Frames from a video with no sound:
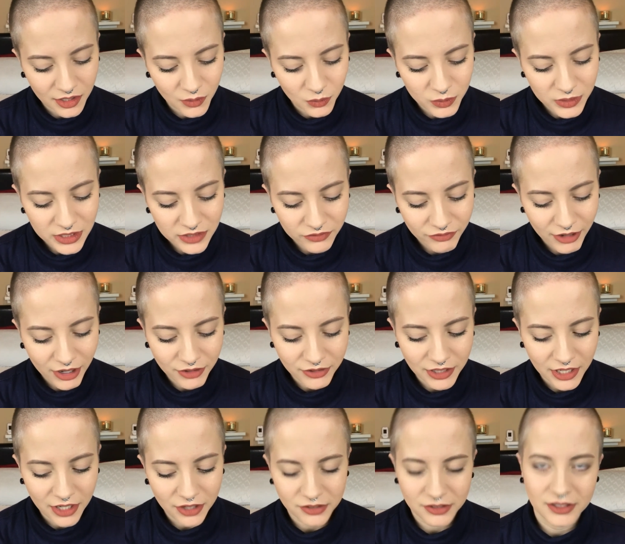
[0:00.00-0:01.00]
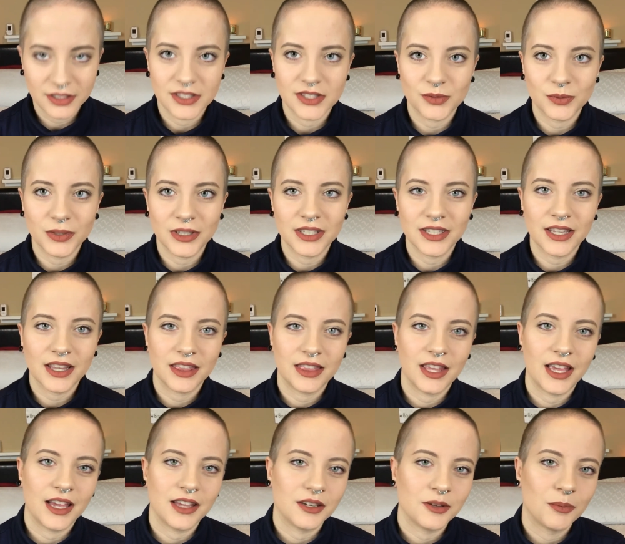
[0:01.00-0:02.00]
We found out this week
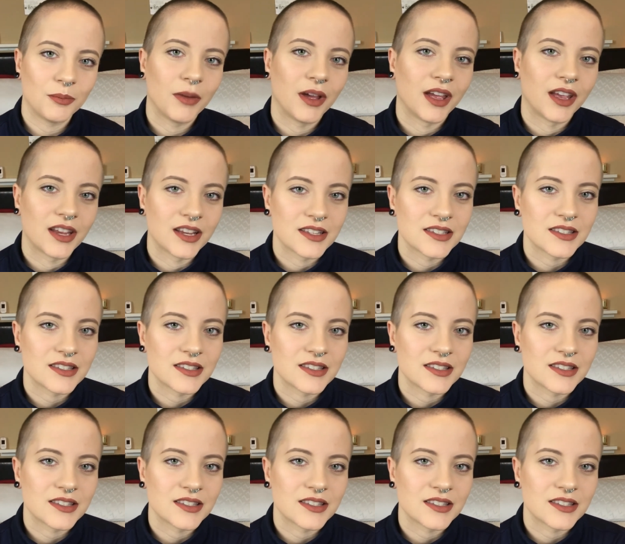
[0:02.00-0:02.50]
that my